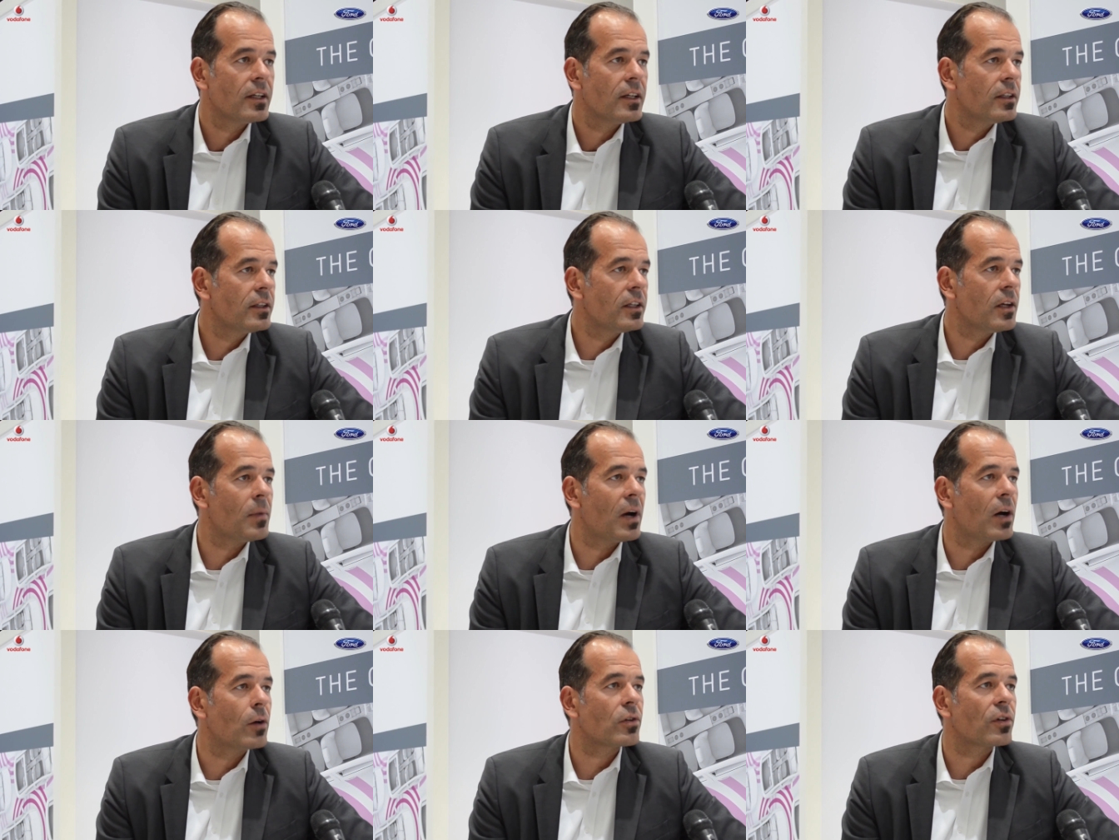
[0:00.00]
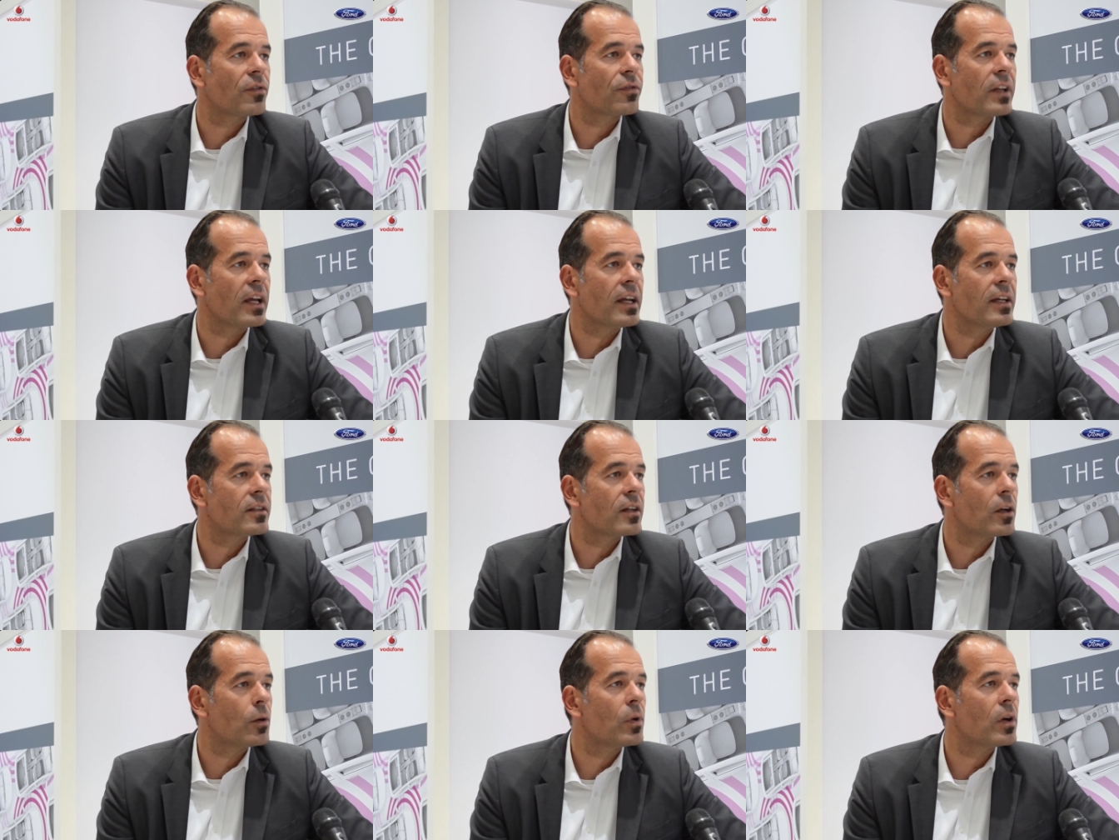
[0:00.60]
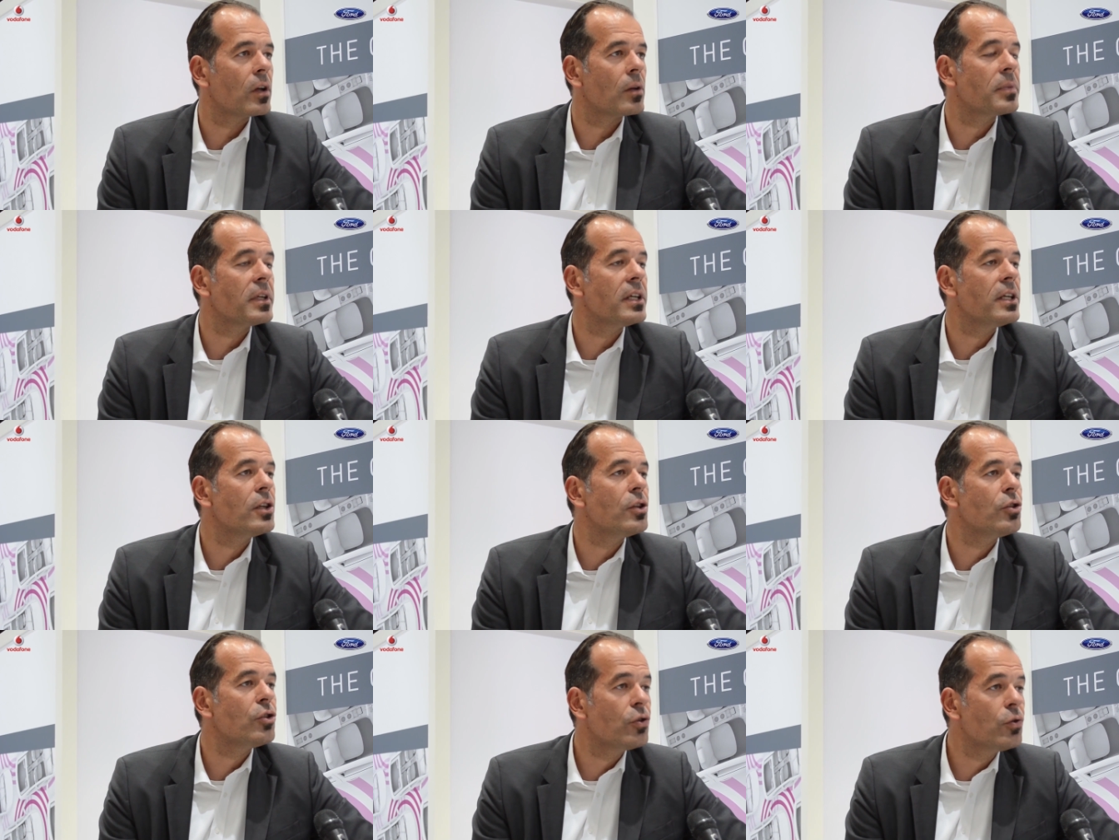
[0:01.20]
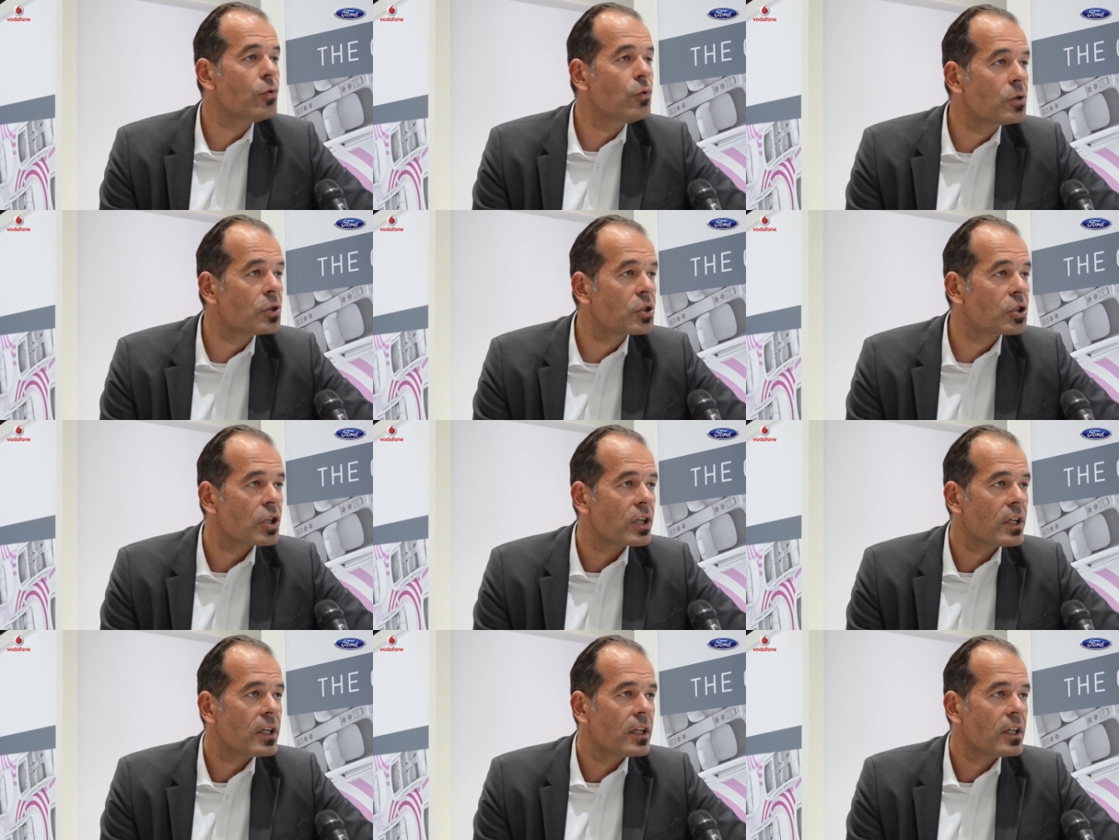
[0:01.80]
The amount of data will be huge,